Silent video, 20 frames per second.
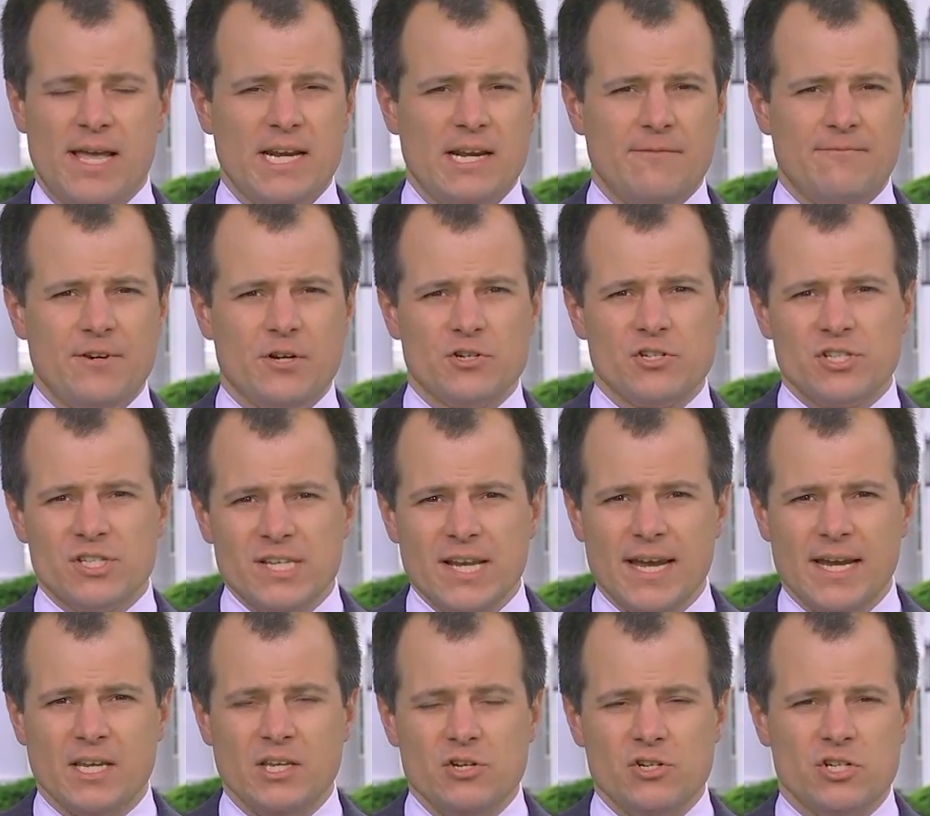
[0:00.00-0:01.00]
And if you're
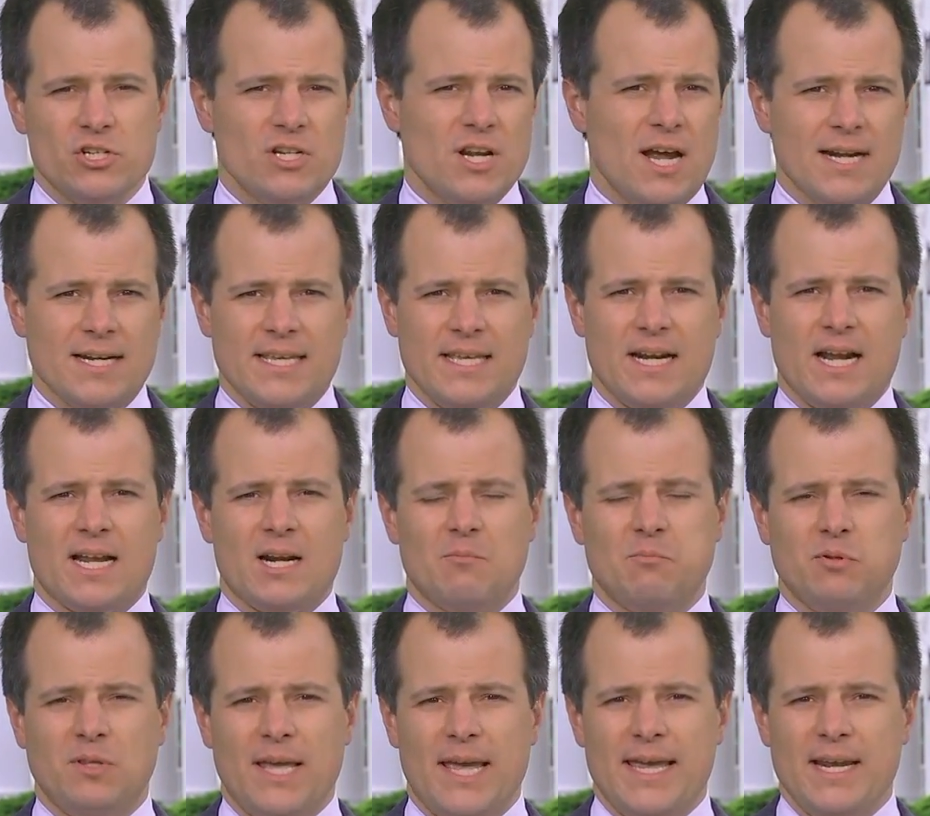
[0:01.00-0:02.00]
sick, you should not get on a
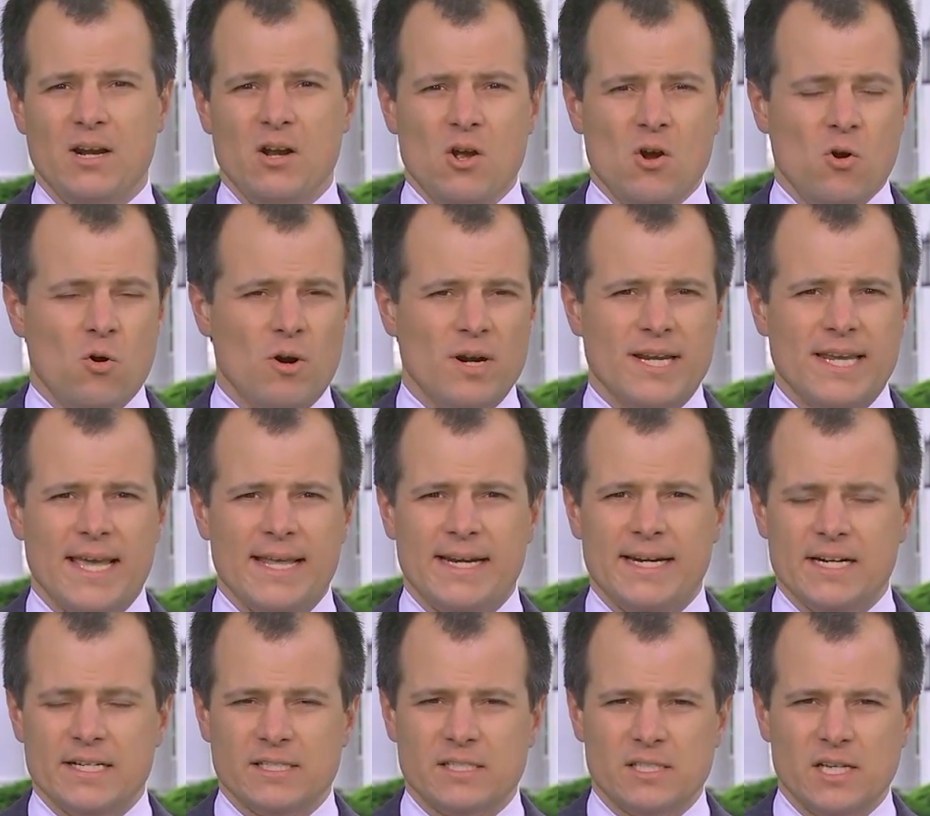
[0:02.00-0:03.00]
plane or get
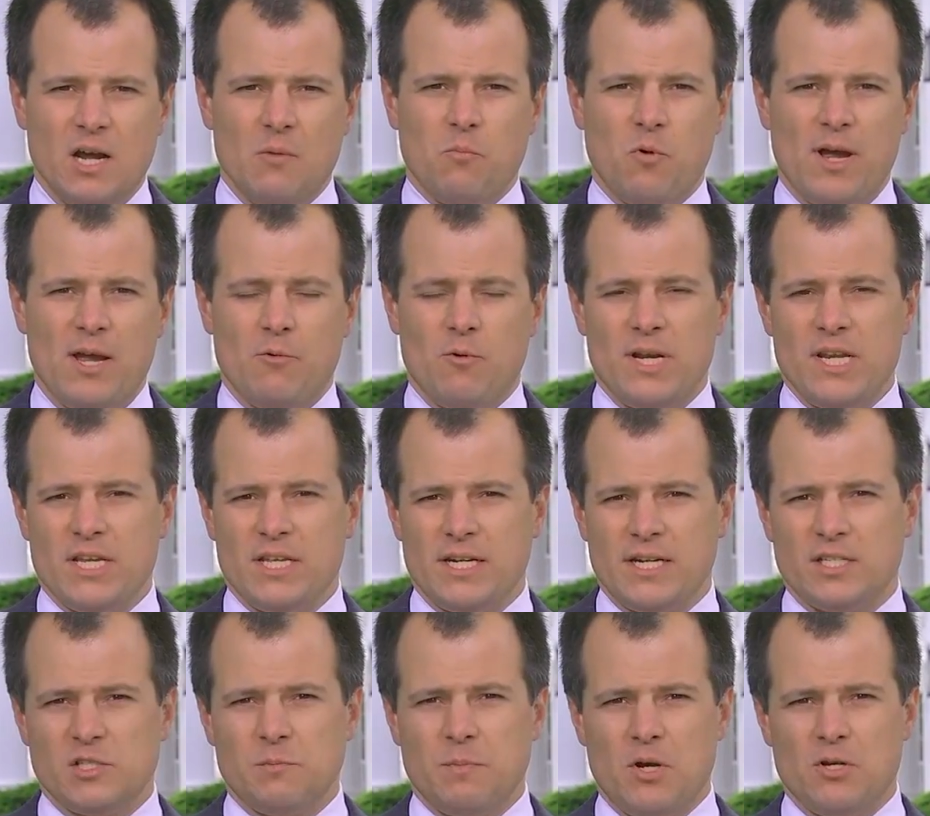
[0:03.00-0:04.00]
in a subway when you can
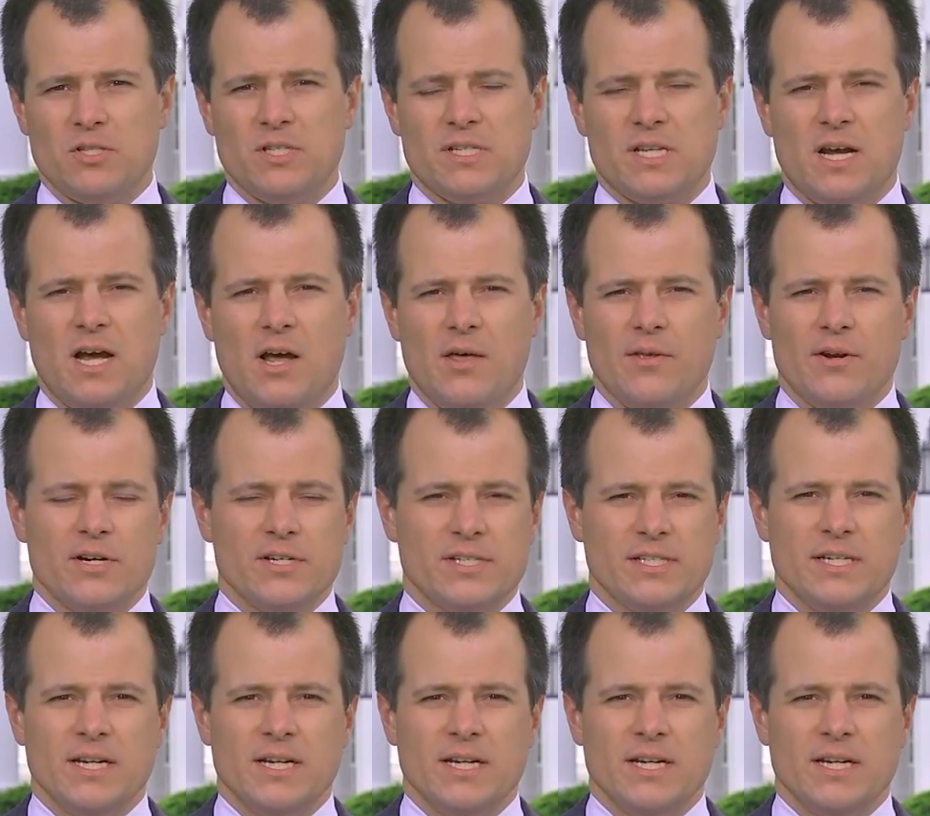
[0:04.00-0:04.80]
expose it to others.